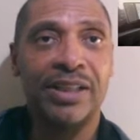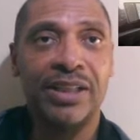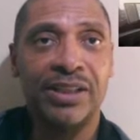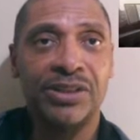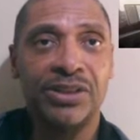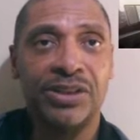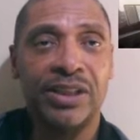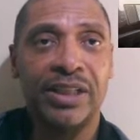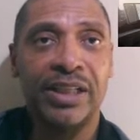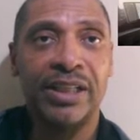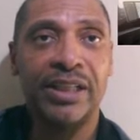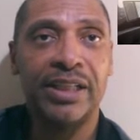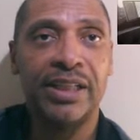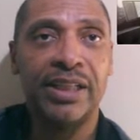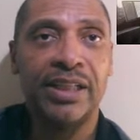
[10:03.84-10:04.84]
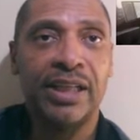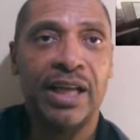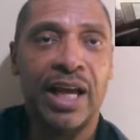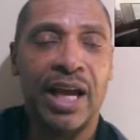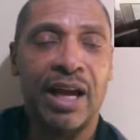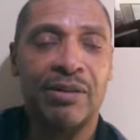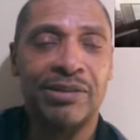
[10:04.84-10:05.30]
initially.
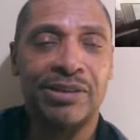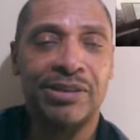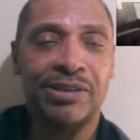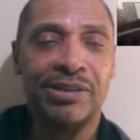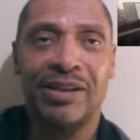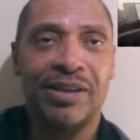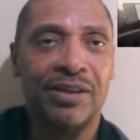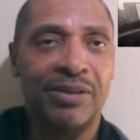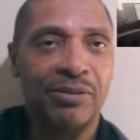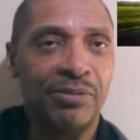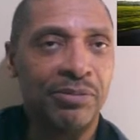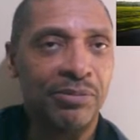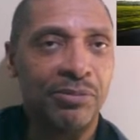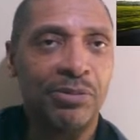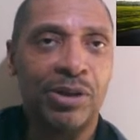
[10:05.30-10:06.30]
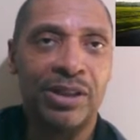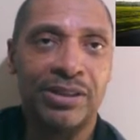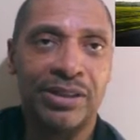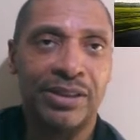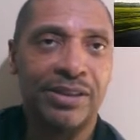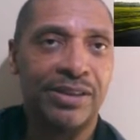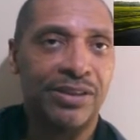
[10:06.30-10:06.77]
I was like, you know, what is
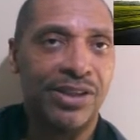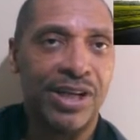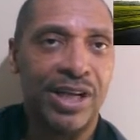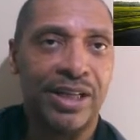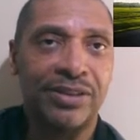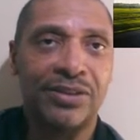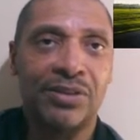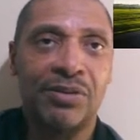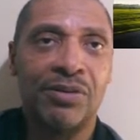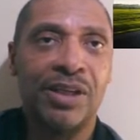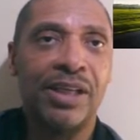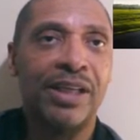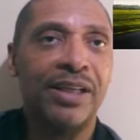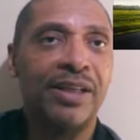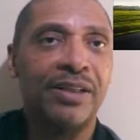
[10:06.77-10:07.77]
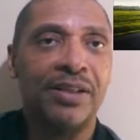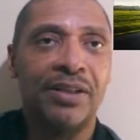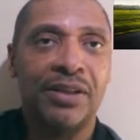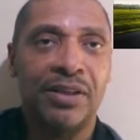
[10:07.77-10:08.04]
this, a giant screen